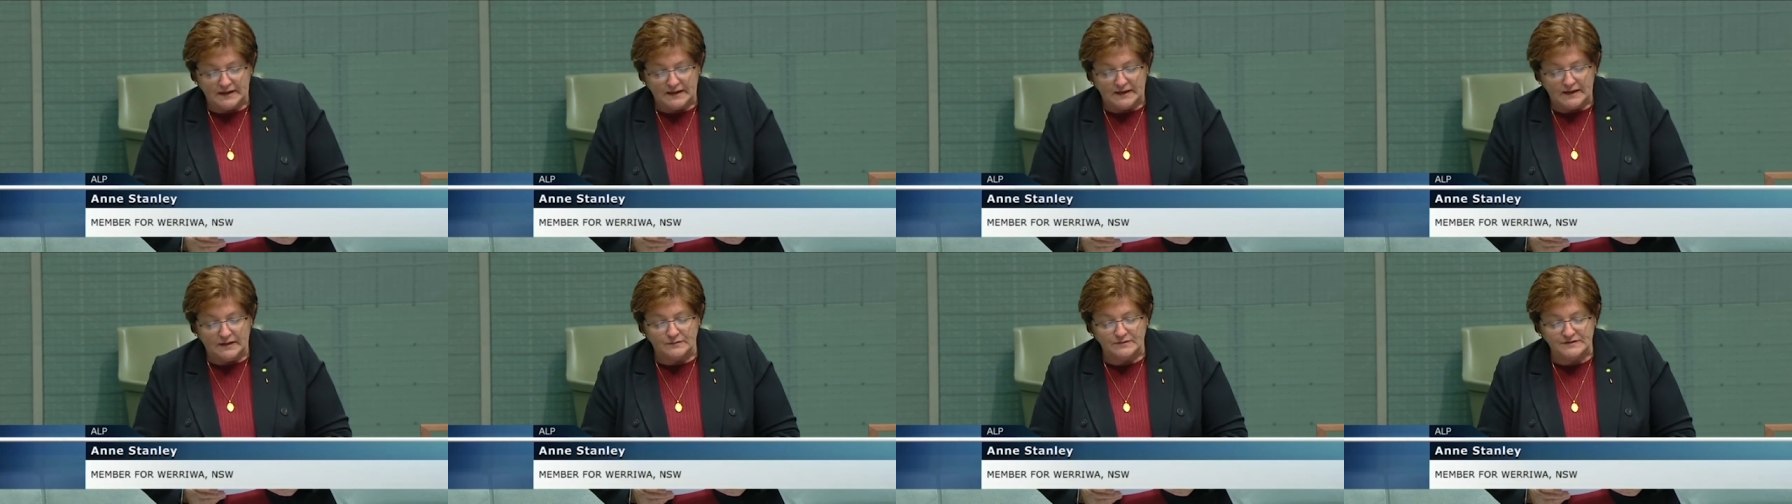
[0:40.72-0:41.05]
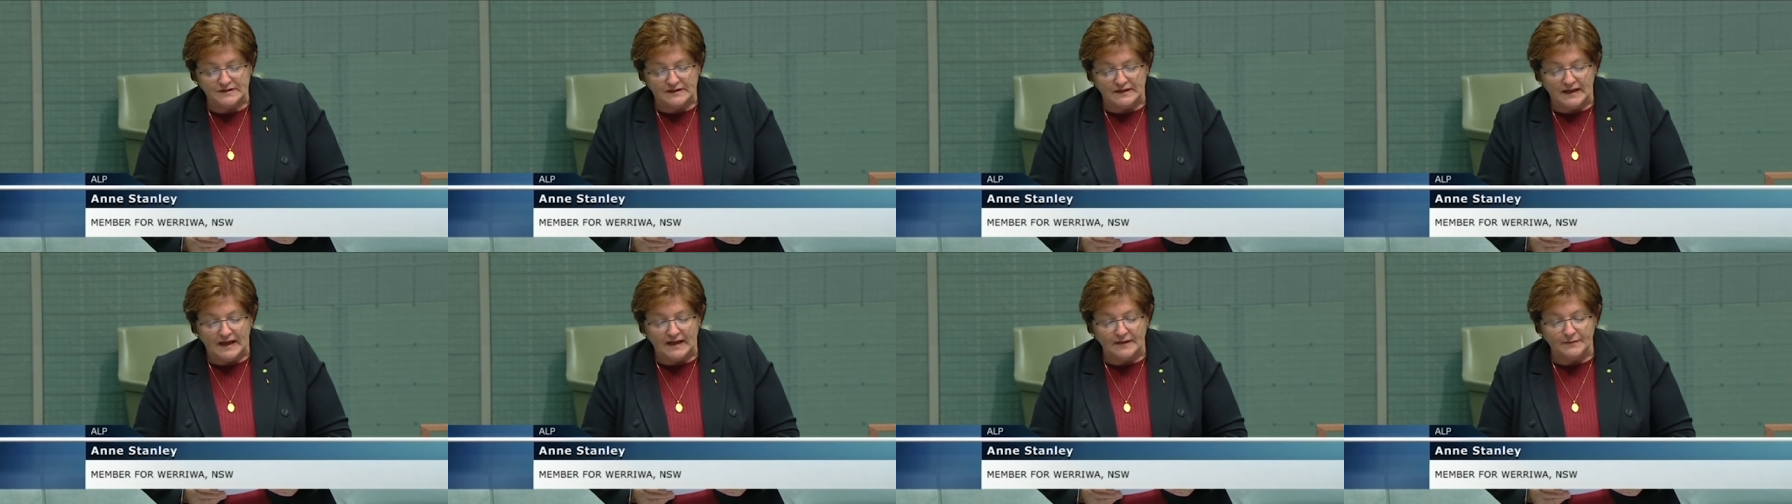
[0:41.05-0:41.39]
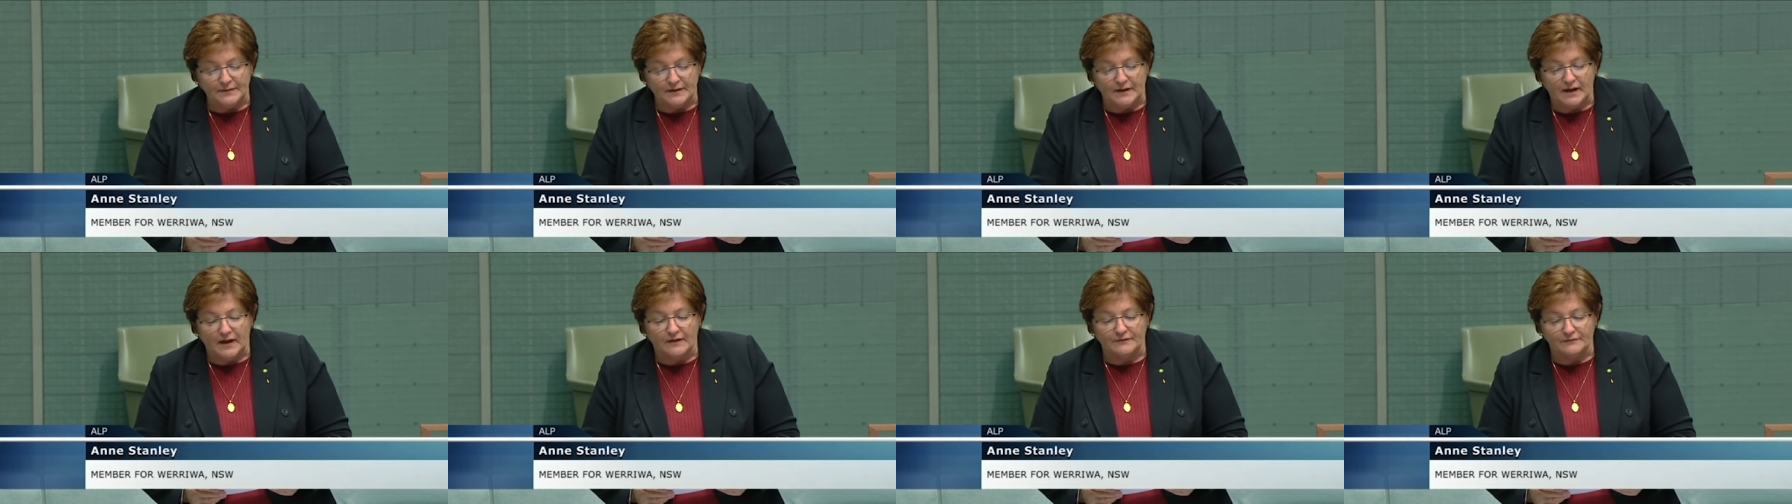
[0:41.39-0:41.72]
It was a
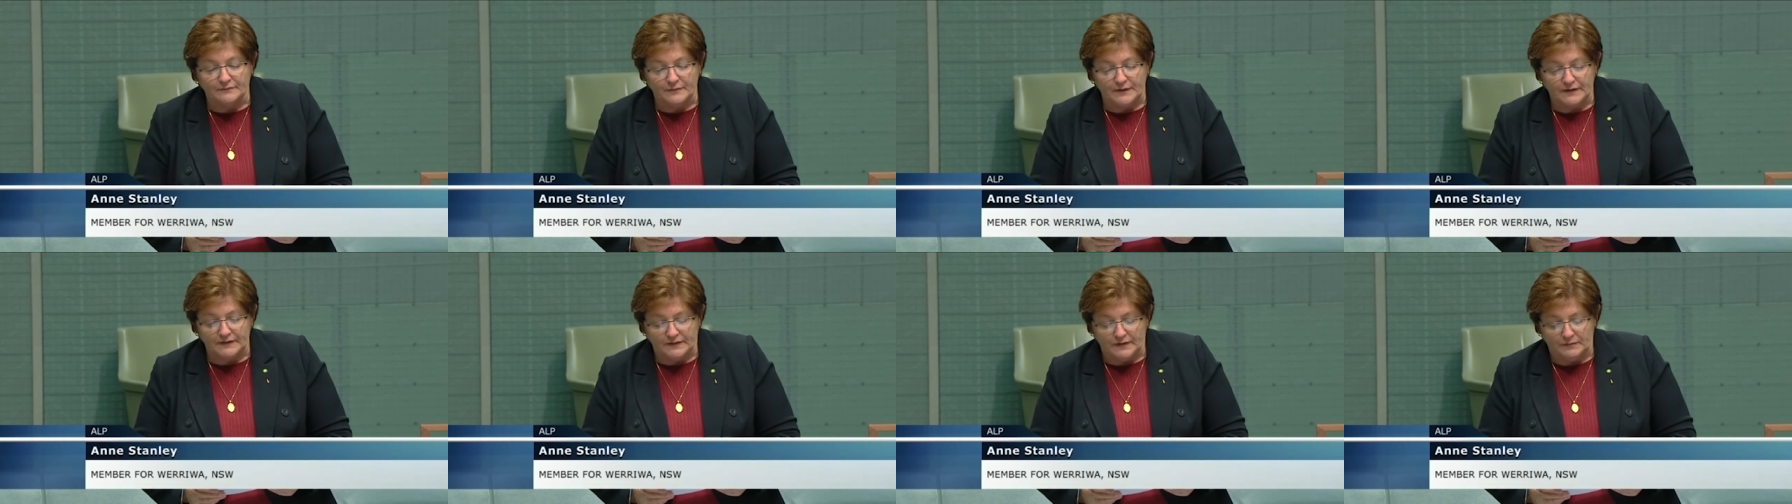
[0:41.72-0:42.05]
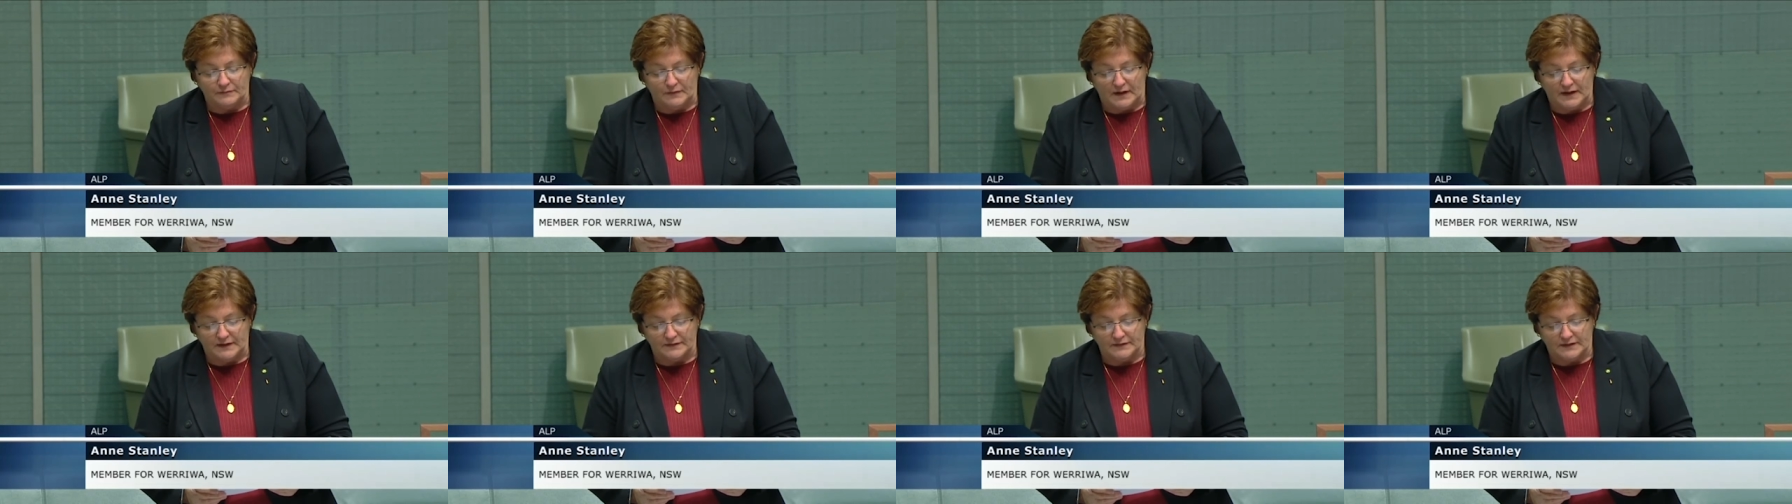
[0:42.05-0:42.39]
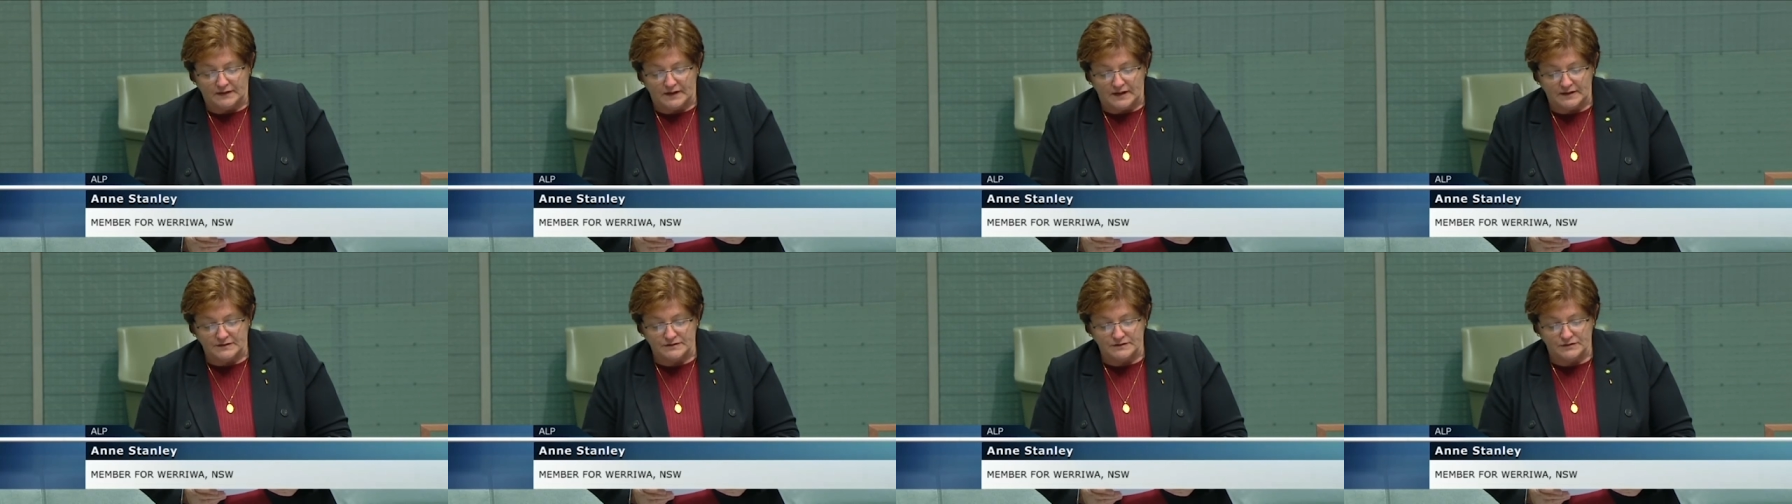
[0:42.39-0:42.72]
Labor government that made the
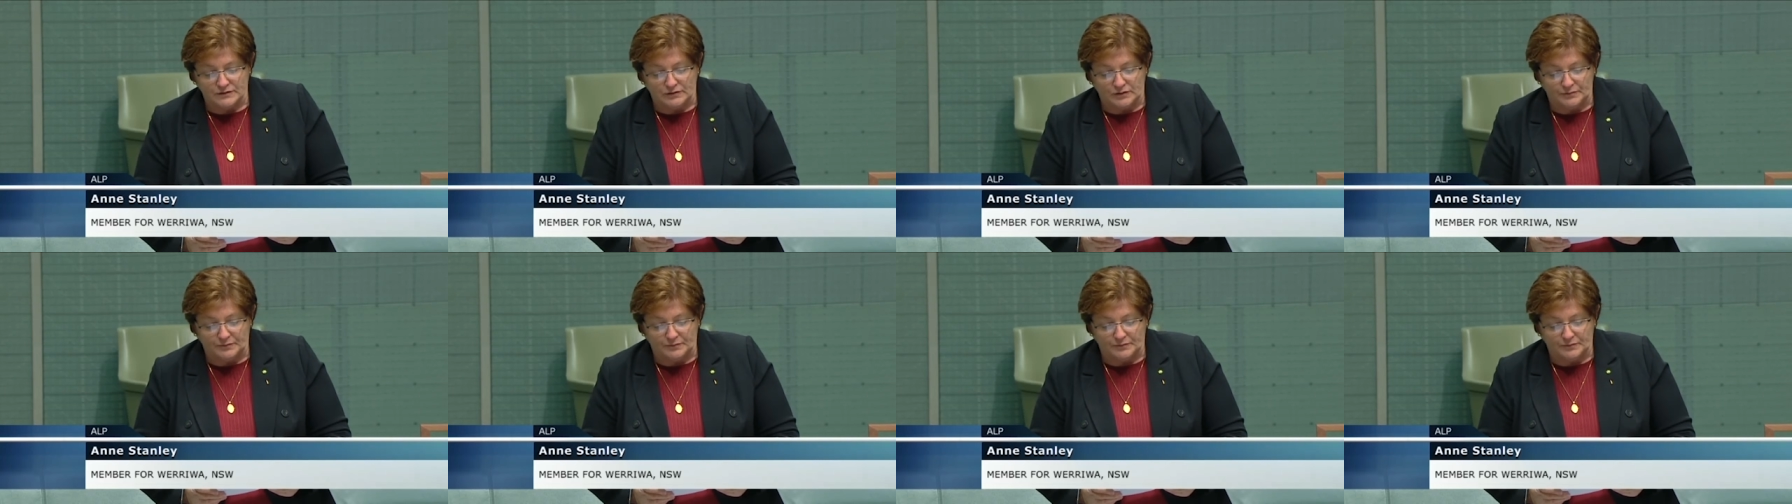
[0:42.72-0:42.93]
national